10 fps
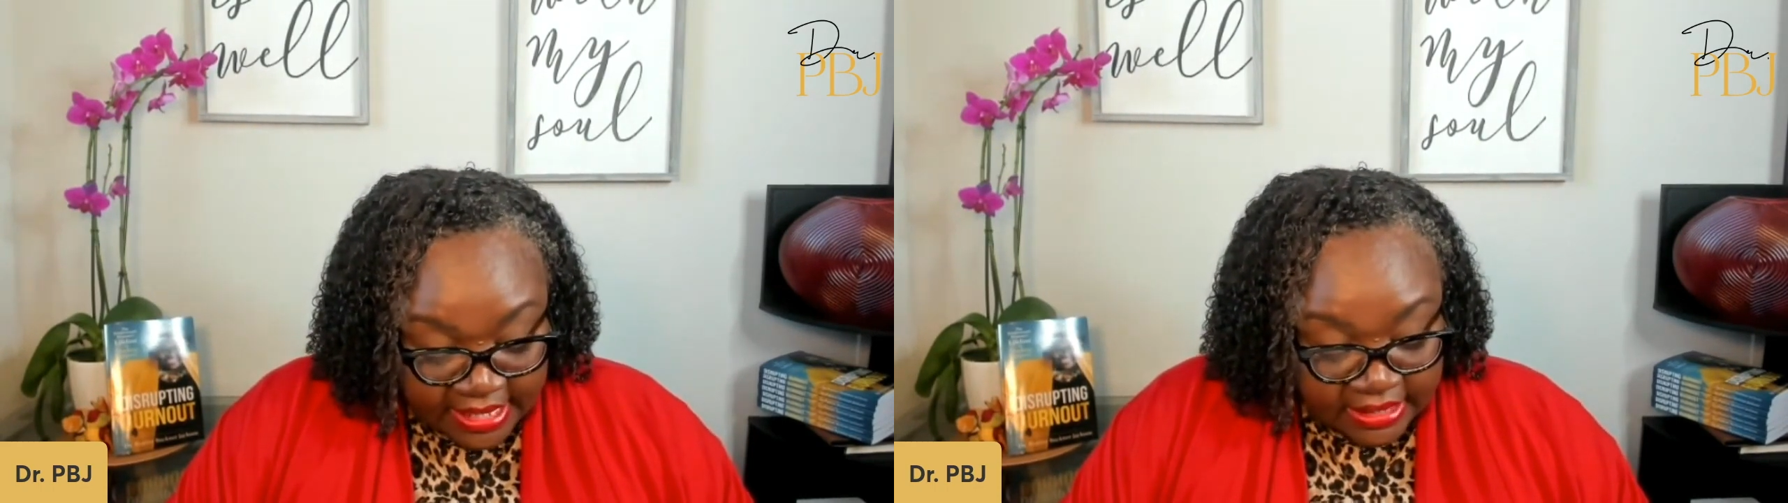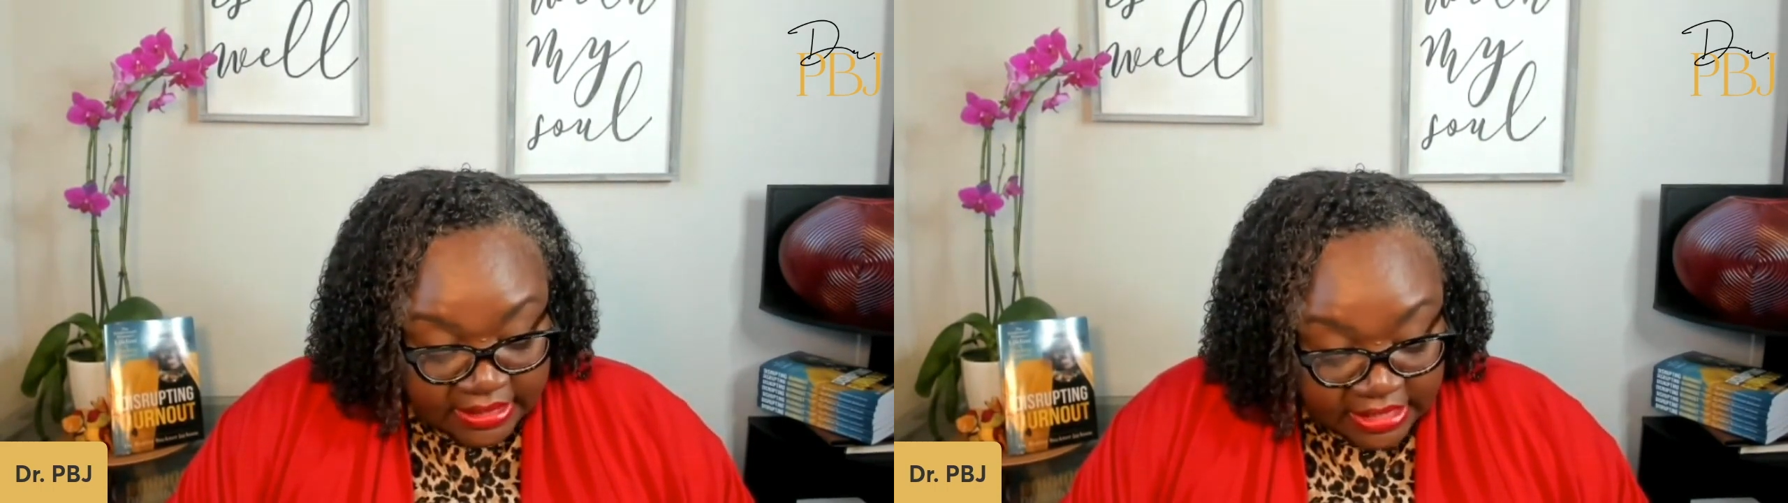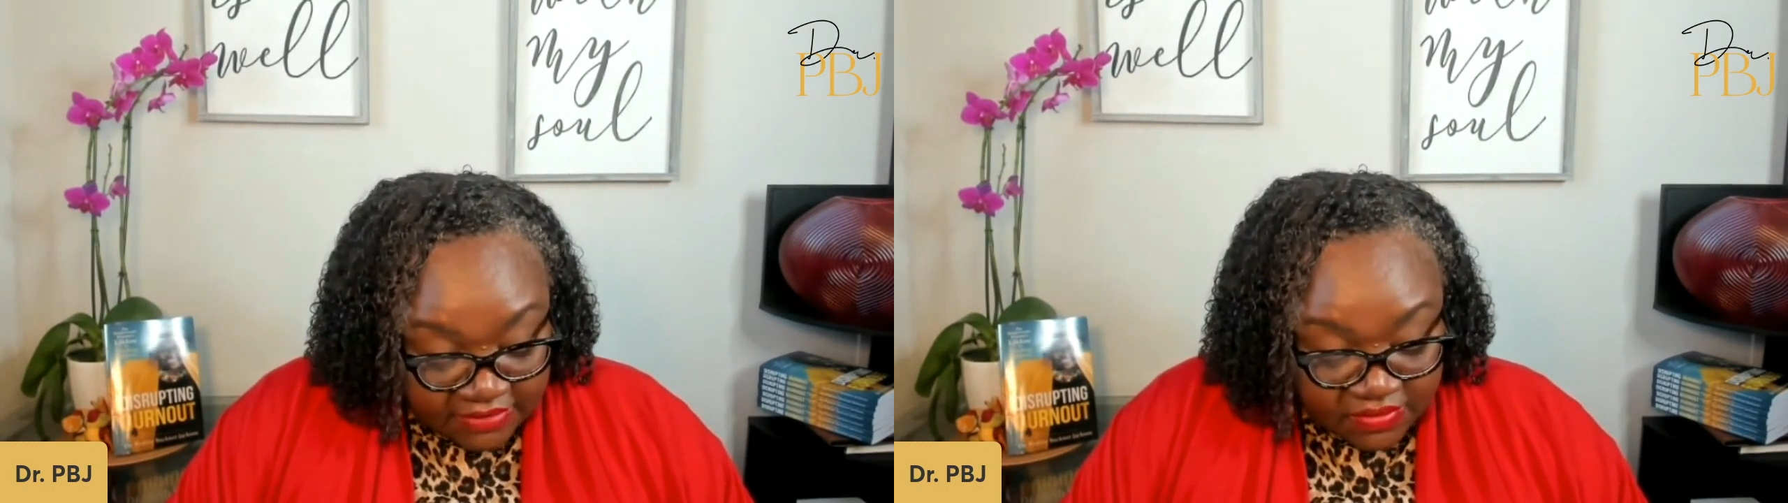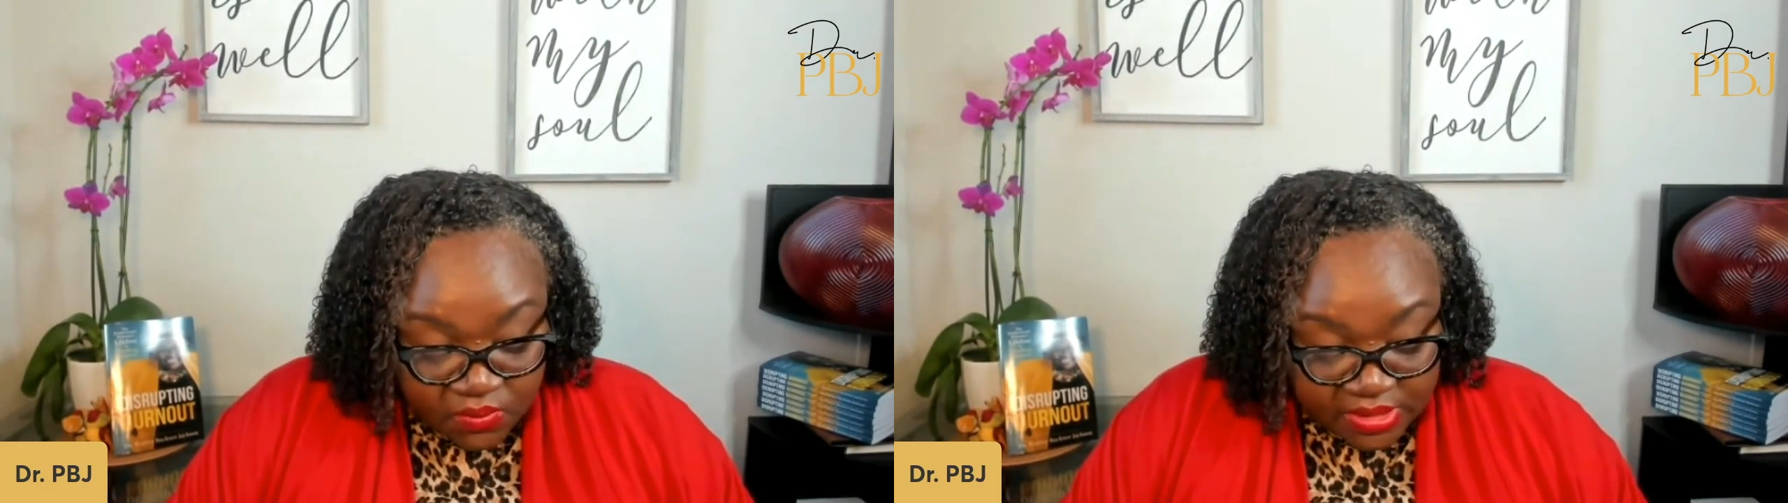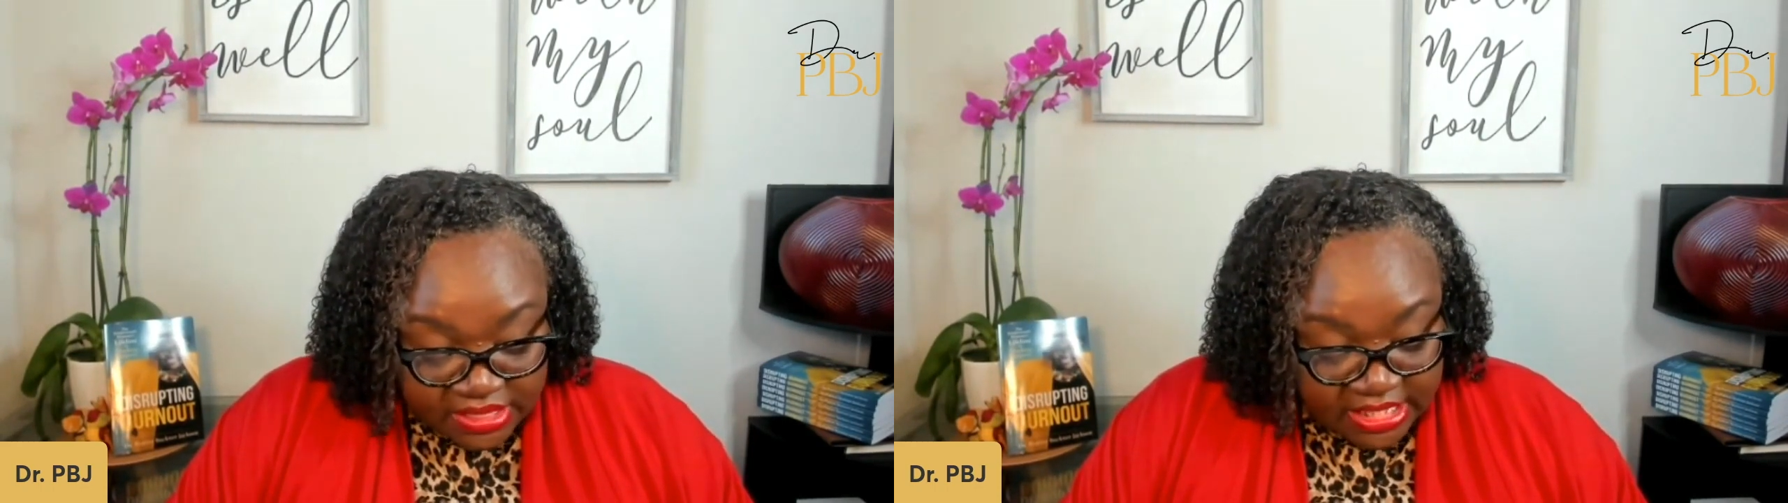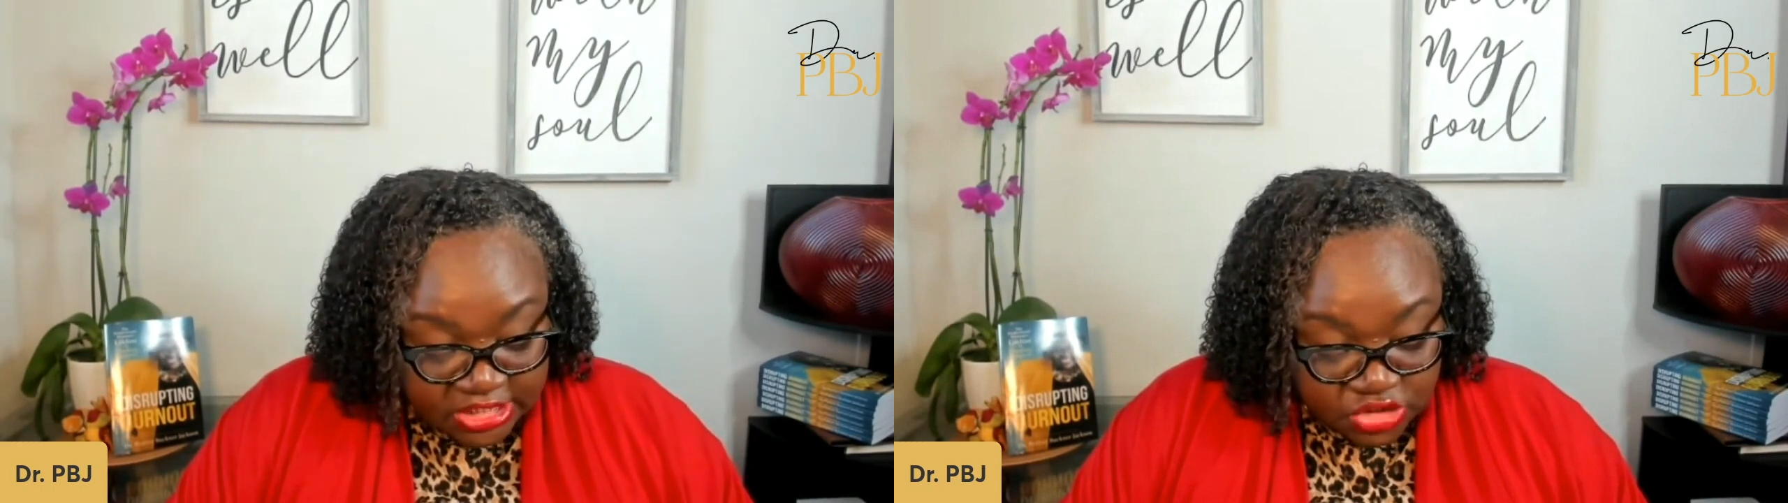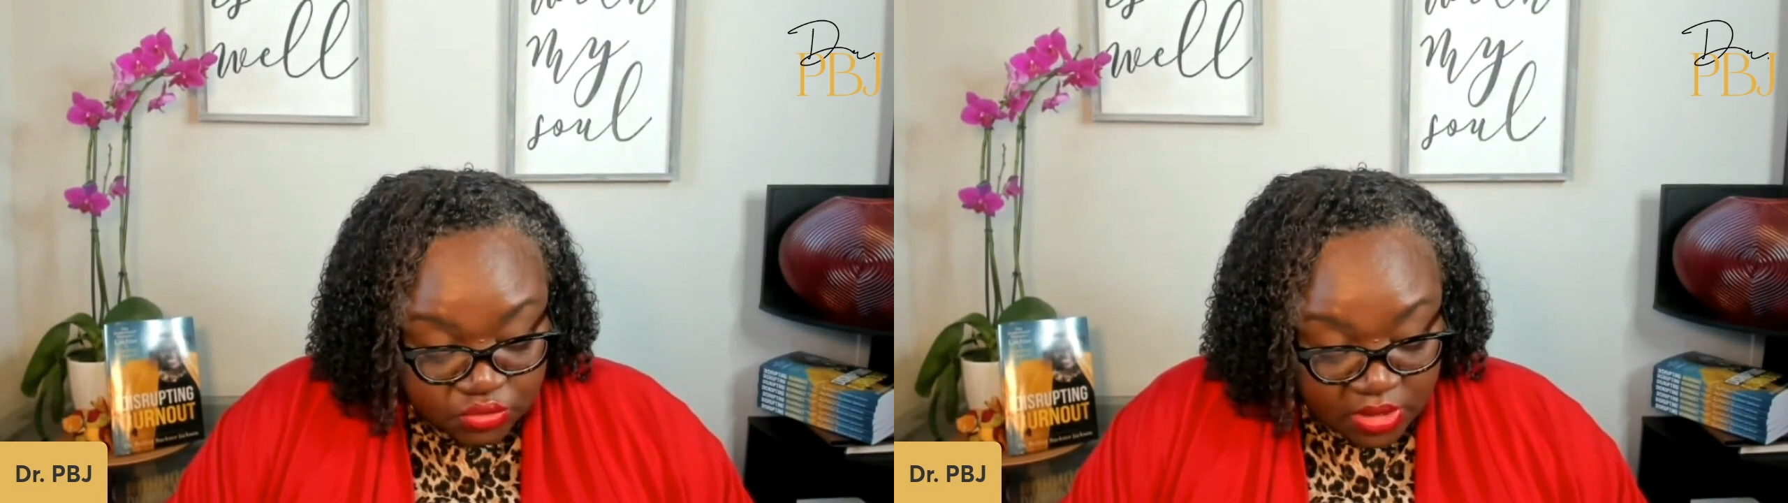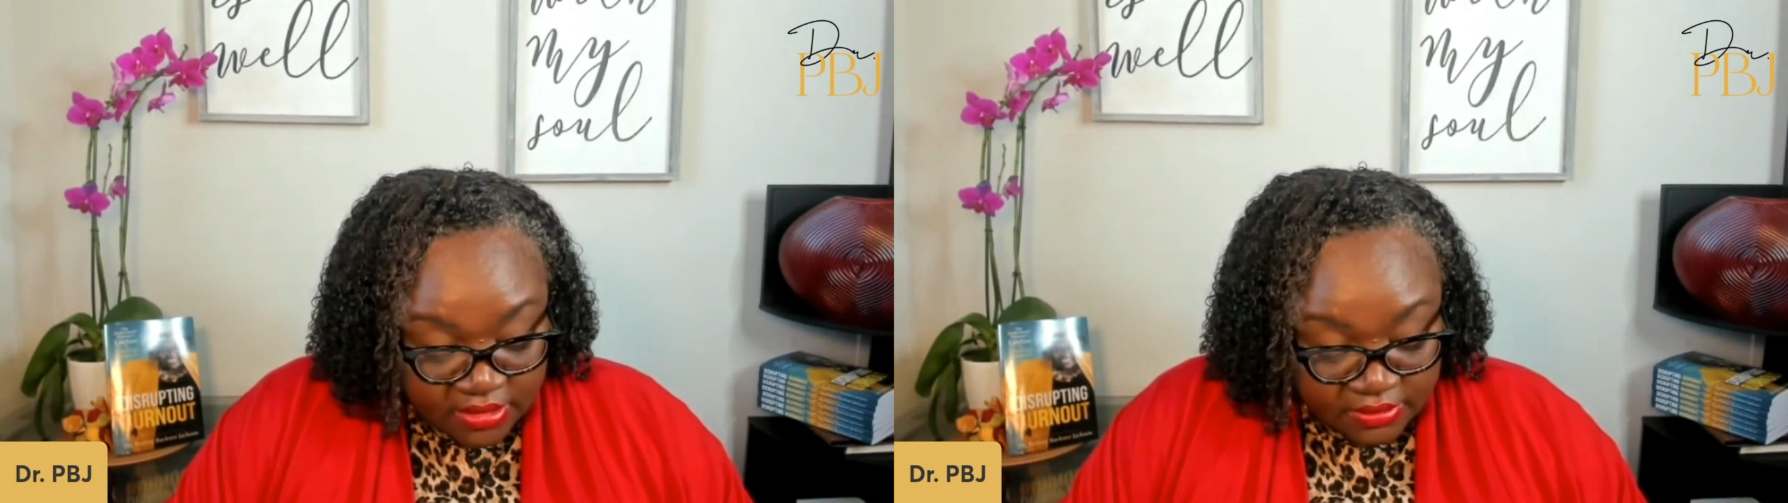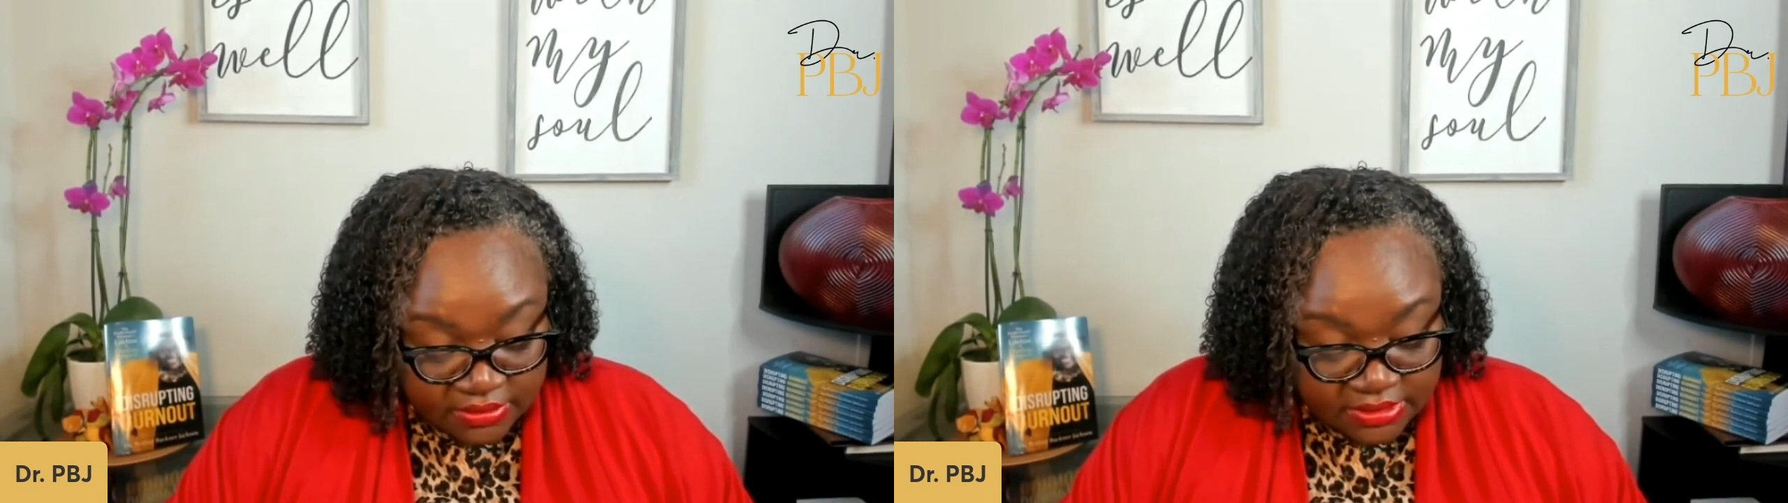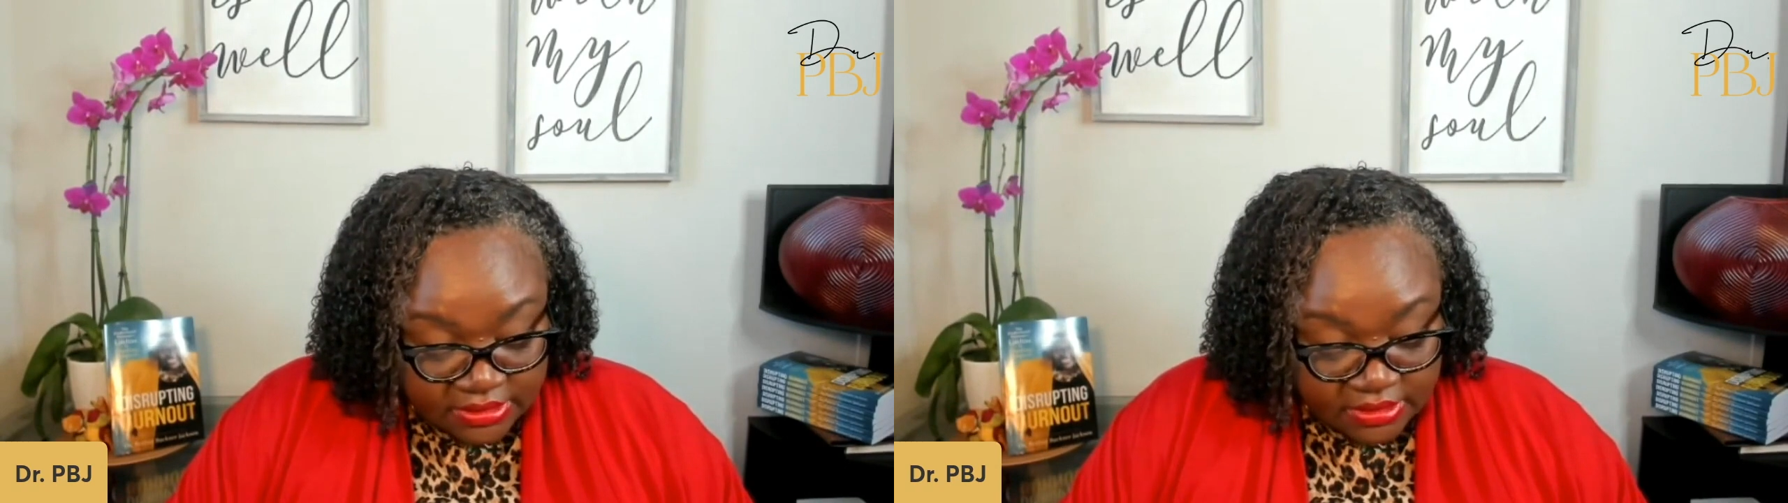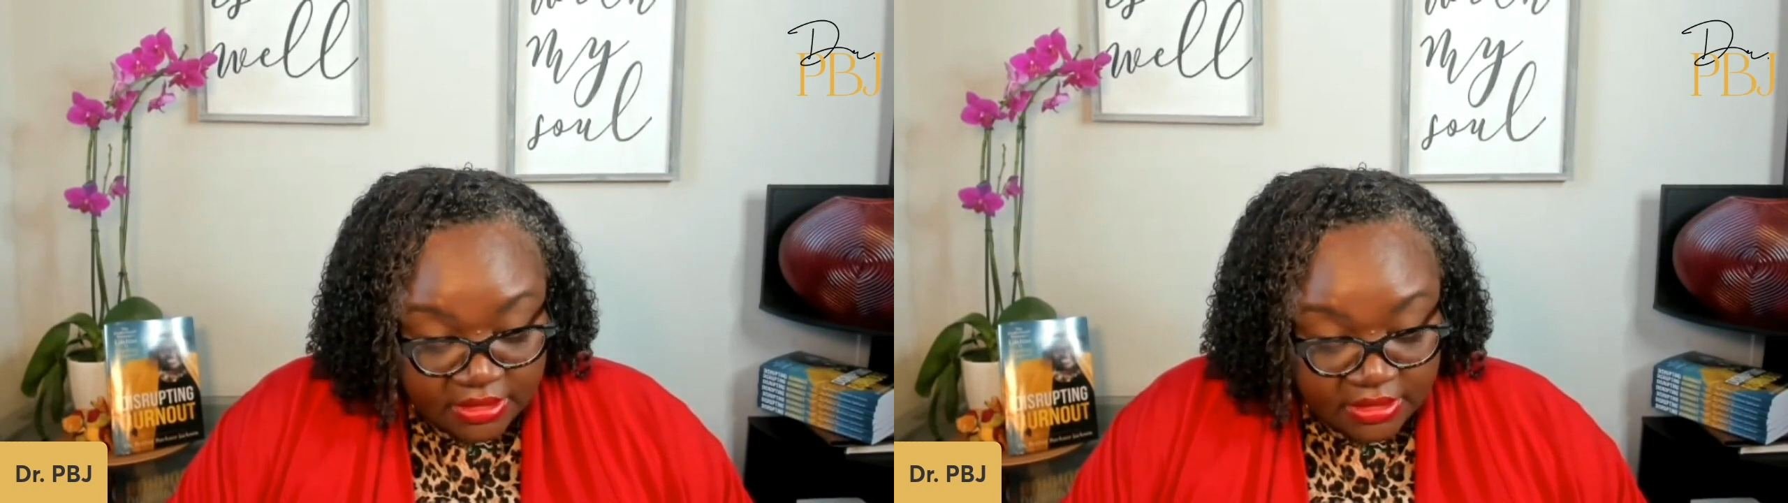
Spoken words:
living with these struggles.